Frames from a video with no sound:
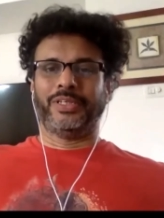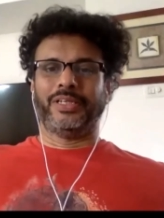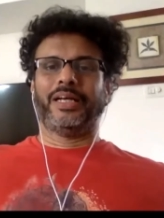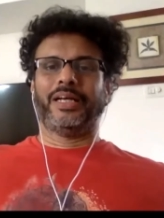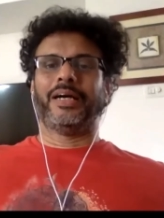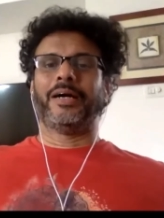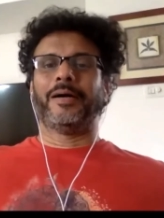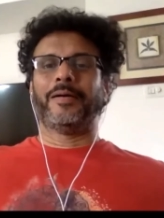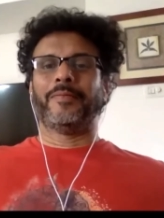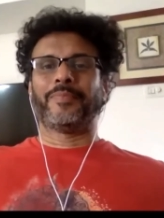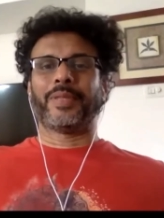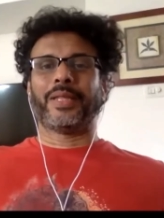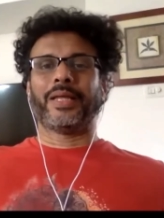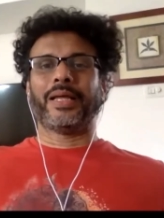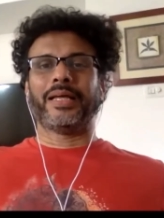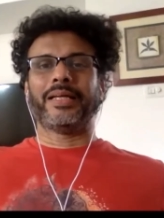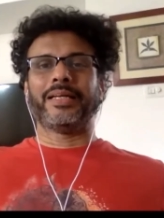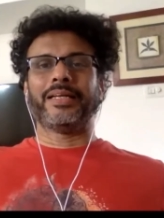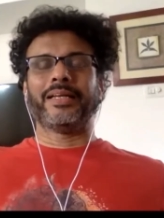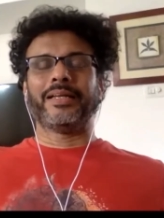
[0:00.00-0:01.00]

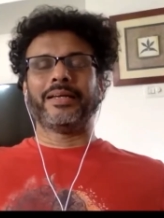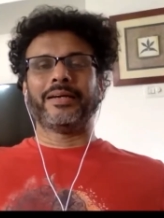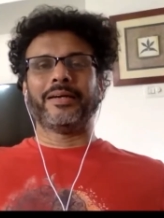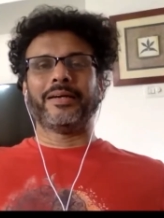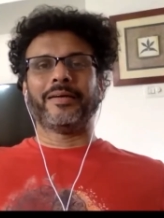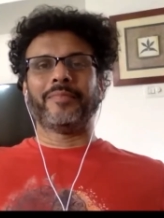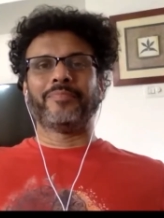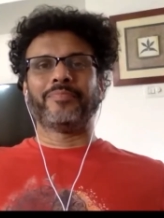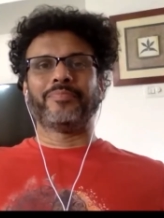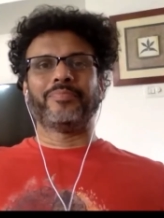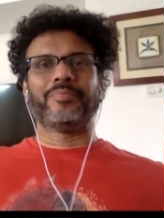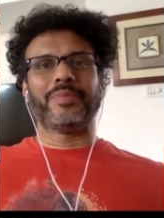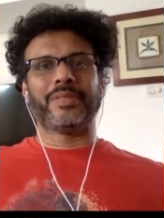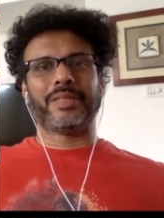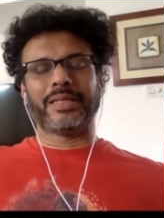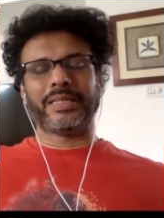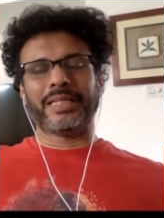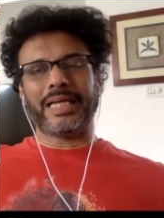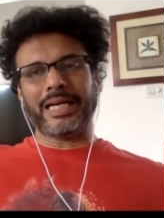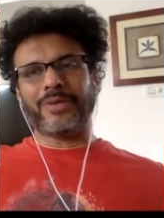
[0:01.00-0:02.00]
And
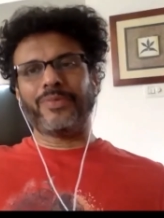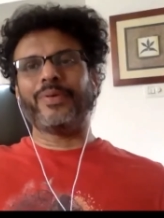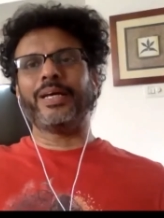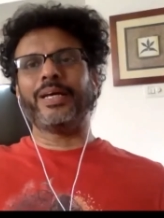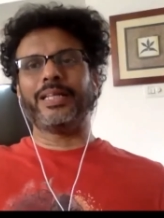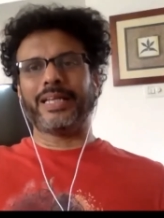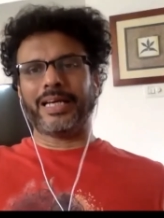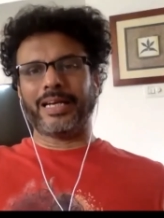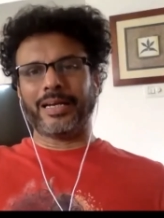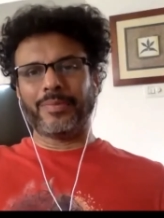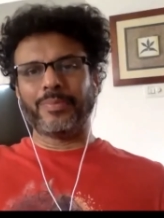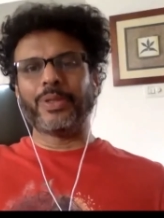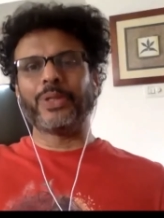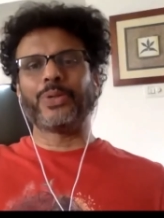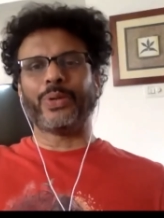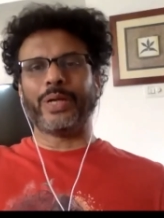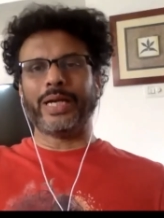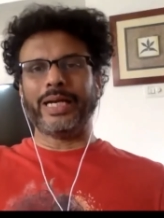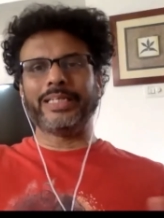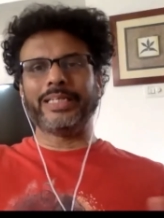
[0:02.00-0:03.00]
that way they are able
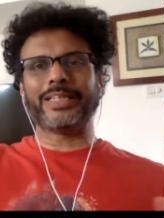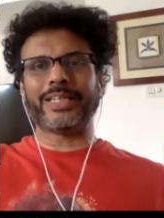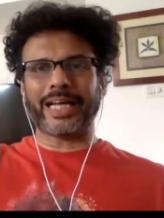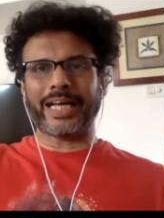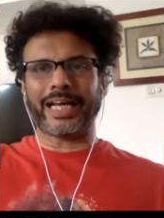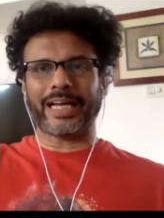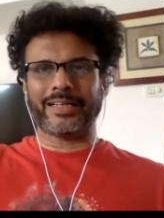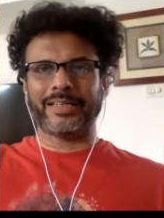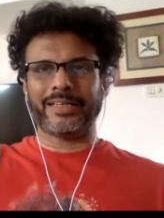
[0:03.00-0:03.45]
to interact